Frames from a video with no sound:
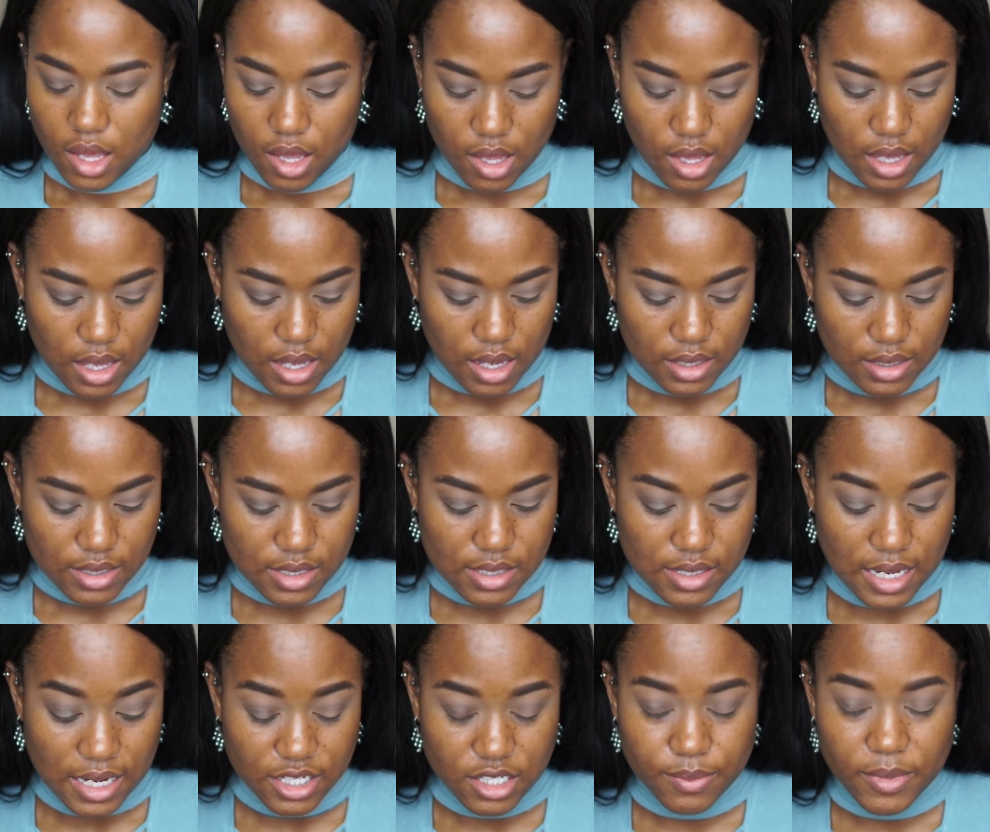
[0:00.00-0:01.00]
And this
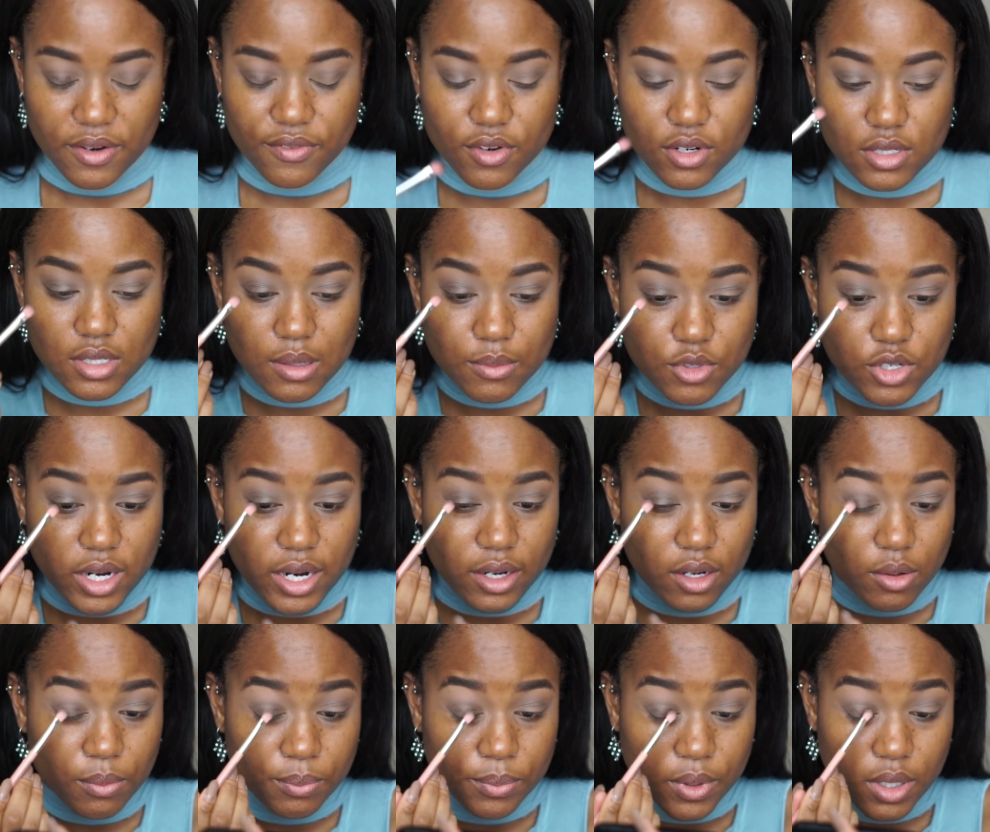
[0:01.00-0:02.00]
is actually my first time trying
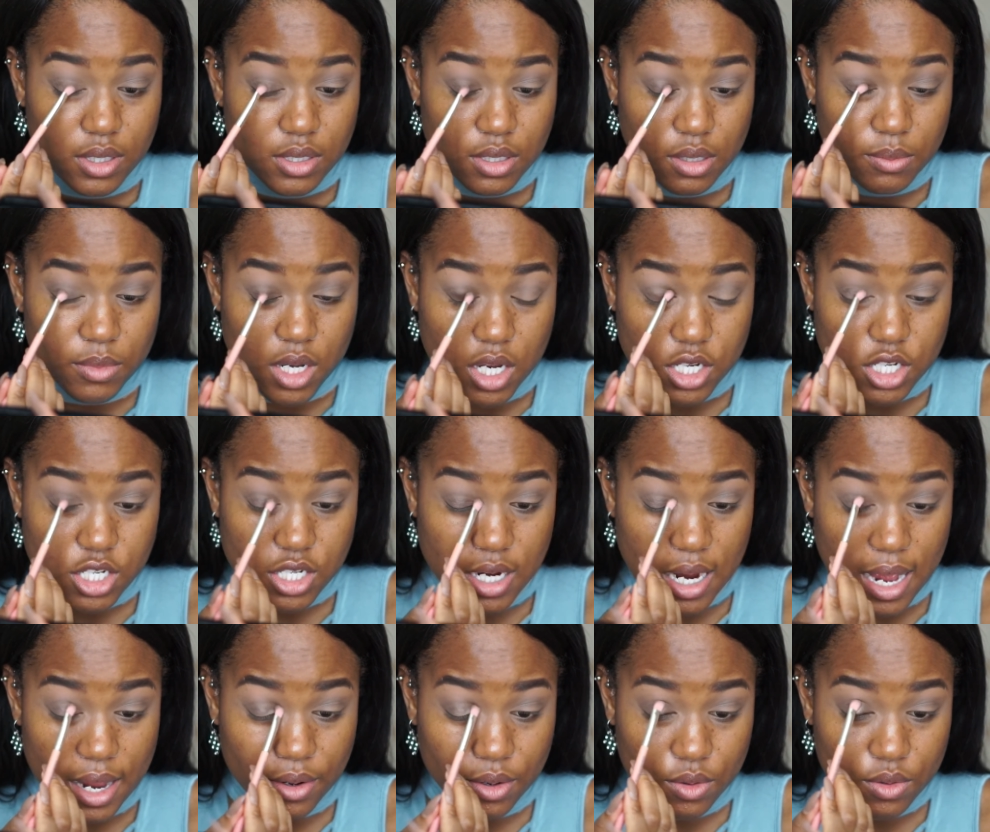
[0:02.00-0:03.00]
out Boxum
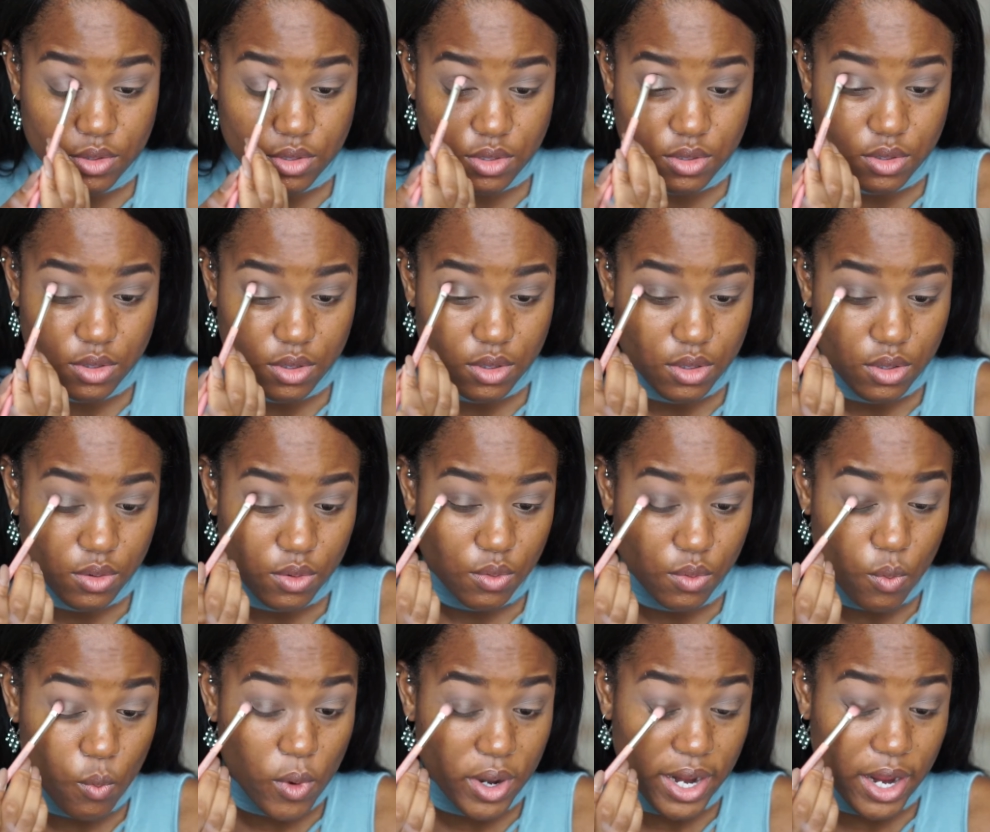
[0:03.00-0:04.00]
shadows
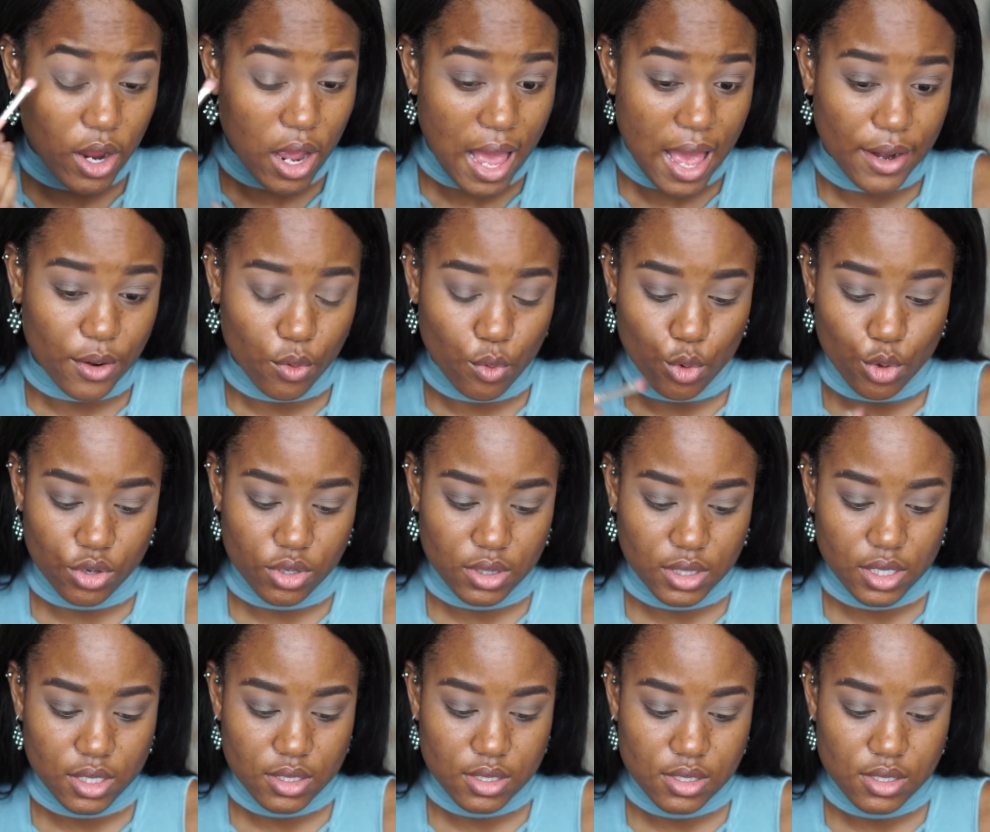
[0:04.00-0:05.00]
when I had ordered
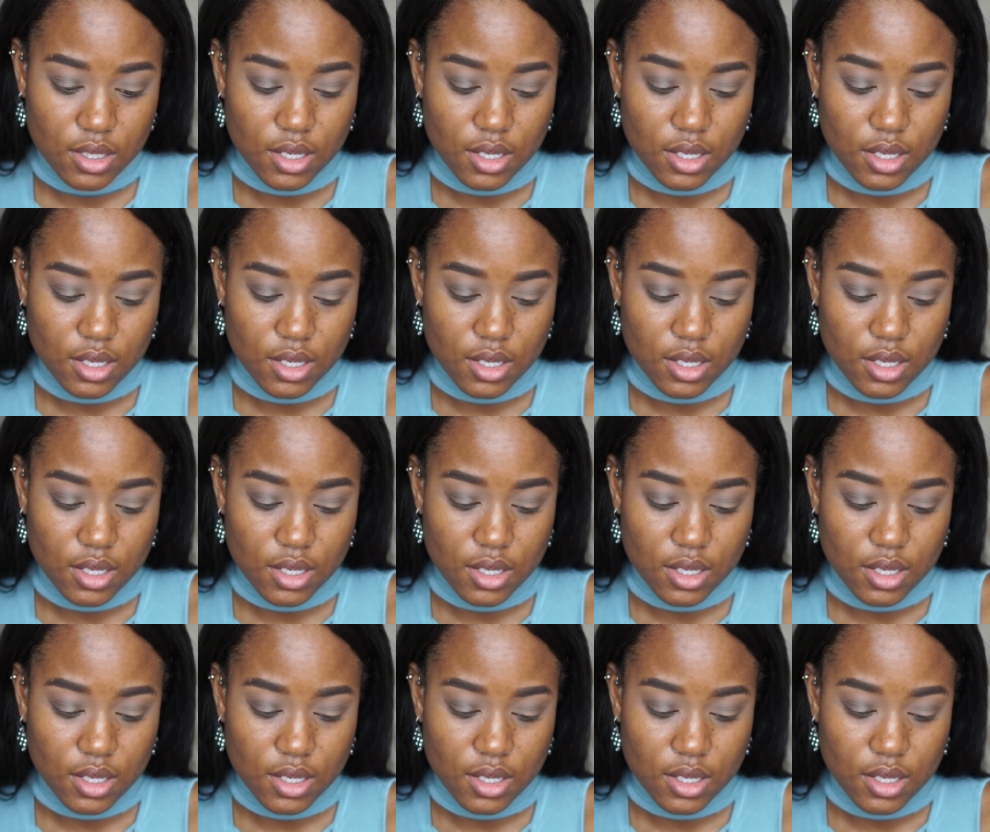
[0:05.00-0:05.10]
this.